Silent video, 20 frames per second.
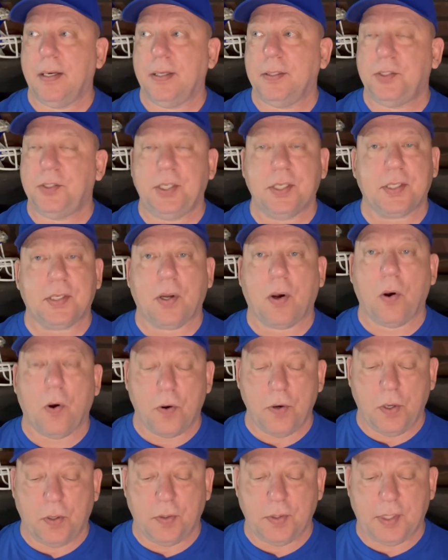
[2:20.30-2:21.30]
Just a
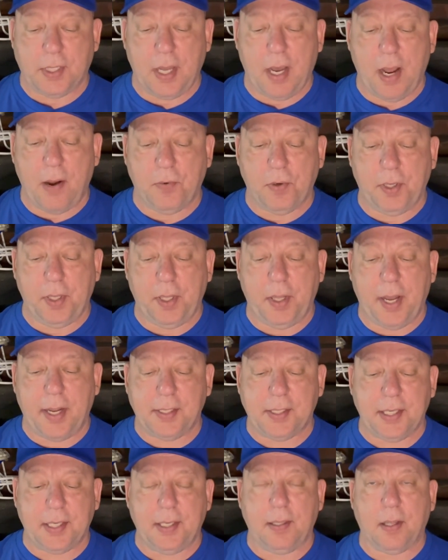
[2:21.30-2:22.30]
hard-nosed guy. Really like
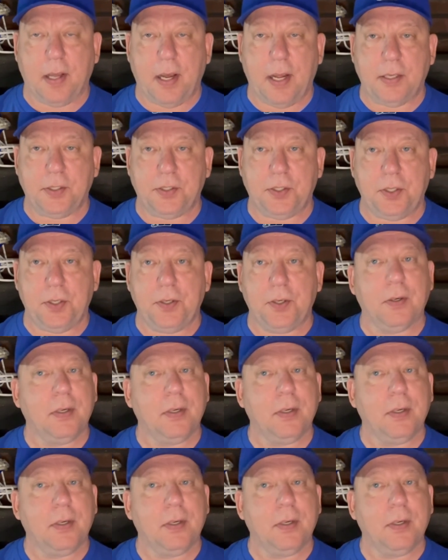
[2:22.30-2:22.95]
Dicky Lyons Jr.